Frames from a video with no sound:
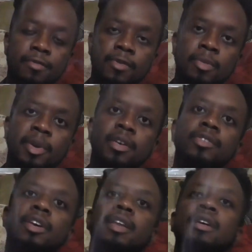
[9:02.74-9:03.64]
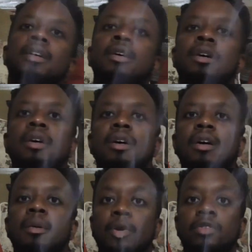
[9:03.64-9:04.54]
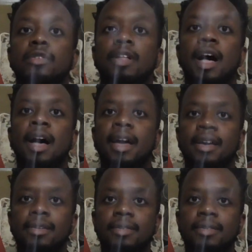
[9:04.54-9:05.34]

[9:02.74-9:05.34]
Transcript: the food because you're getting an emotional high.